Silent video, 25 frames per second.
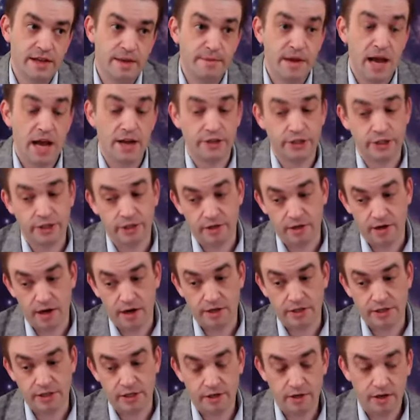I'm not sure,
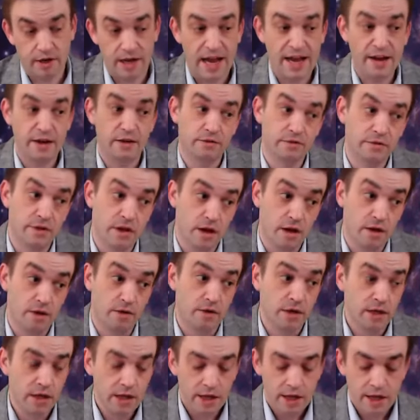Archer. I don't
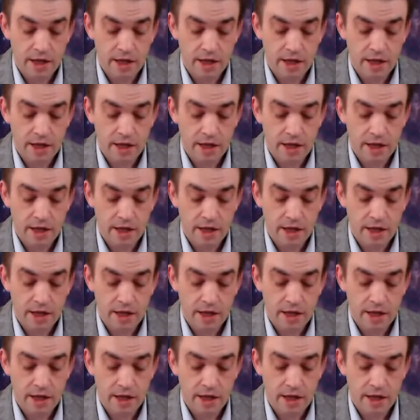know.